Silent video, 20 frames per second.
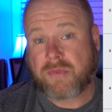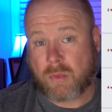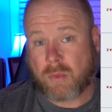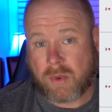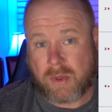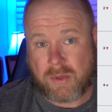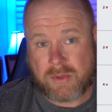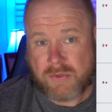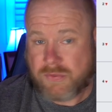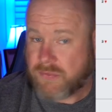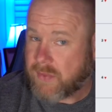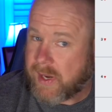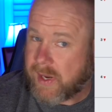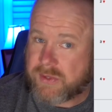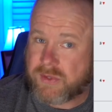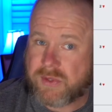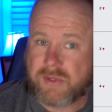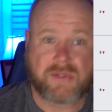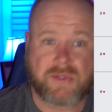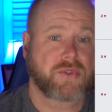the world's
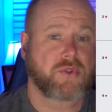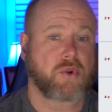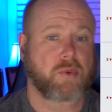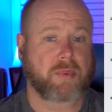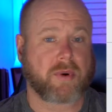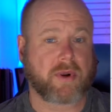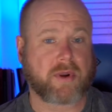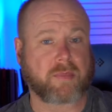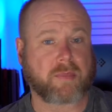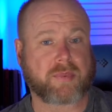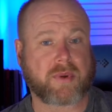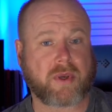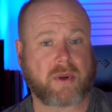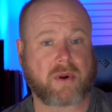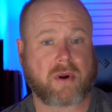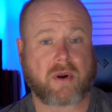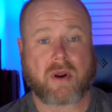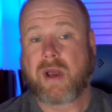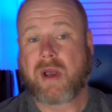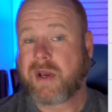fastest
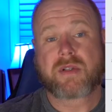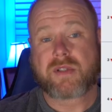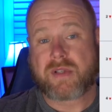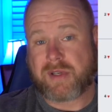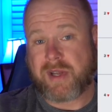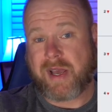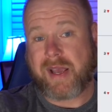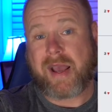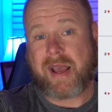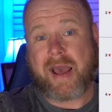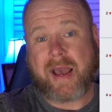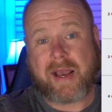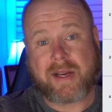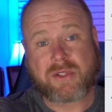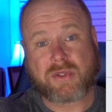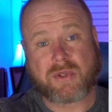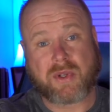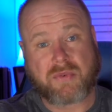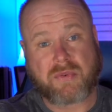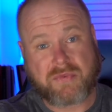supercomputer. Today,
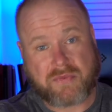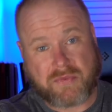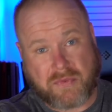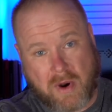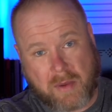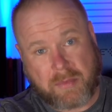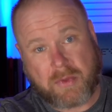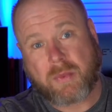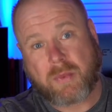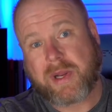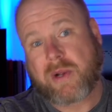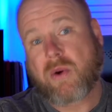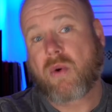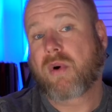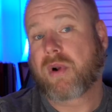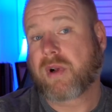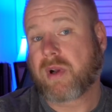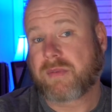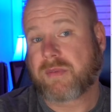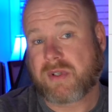actually, from the
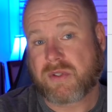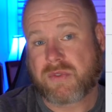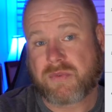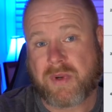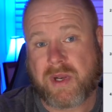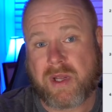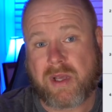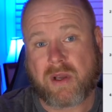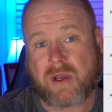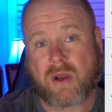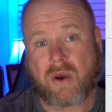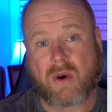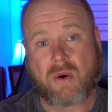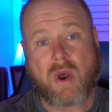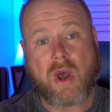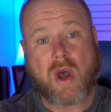recording of this video,